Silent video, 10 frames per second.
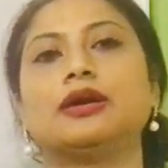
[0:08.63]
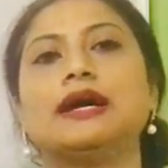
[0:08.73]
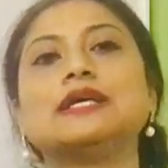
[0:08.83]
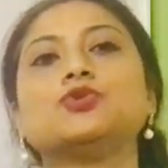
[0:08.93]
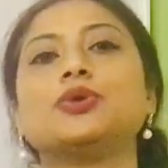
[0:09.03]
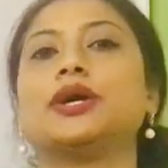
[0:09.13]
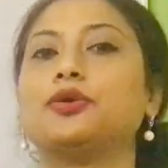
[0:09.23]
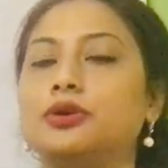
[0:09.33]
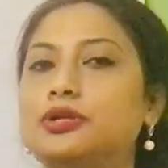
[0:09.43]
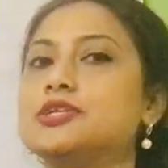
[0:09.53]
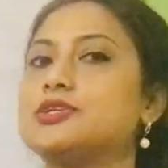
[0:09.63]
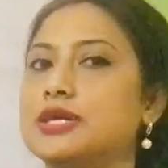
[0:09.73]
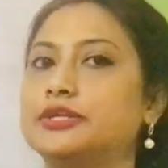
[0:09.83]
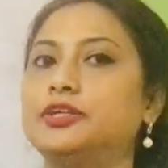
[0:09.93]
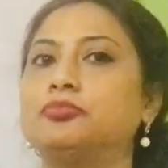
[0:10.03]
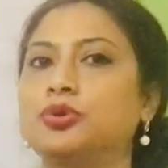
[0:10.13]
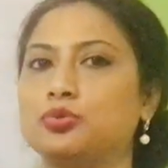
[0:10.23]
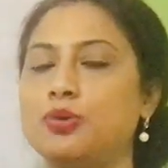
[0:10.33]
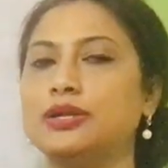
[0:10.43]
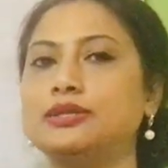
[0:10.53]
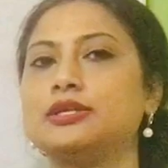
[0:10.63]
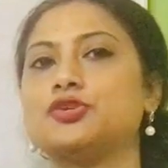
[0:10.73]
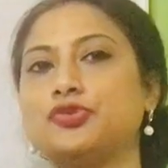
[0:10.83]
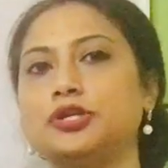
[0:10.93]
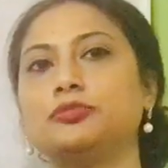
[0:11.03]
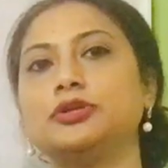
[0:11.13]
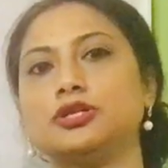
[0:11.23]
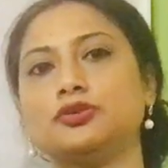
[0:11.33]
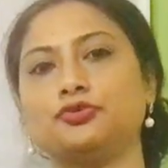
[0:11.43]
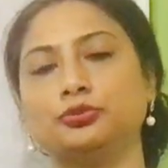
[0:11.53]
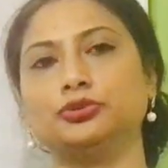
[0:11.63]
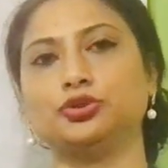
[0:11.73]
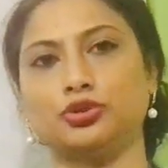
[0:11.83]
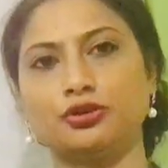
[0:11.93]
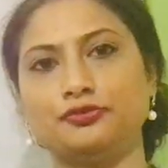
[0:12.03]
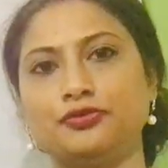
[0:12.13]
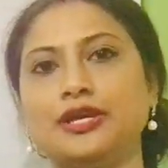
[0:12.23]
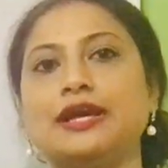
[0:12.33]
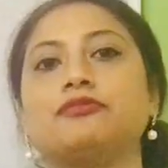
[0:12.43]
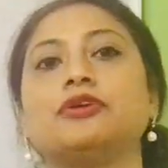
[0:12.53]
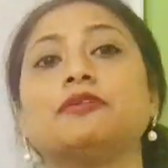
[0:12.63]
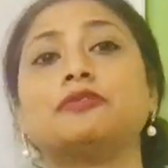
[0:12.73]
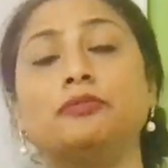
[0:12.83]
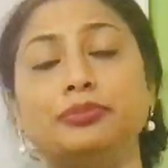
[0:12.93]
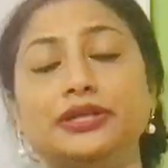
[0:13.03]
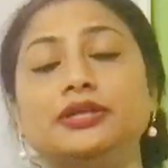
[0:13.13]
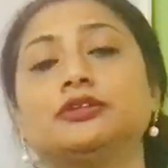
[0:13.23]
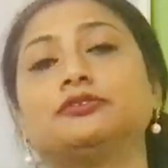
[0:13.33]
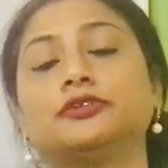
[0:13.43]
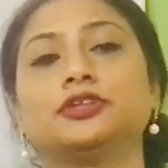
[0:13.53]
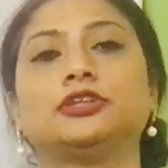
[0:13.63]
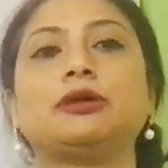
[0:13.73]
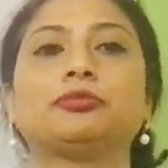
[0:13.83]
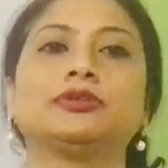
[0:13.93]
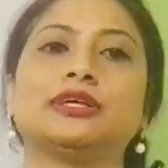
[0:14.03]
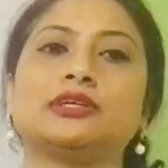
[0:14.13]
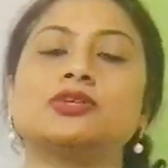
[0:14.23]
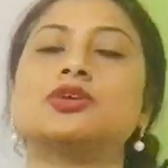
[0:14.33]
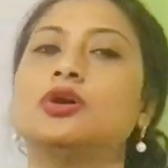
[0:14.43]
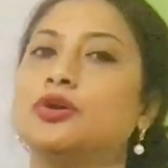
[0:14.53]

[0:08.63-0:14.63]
As we had already started book 1, that is Fundamental of Human Geography, and we have completed the first chapter, that is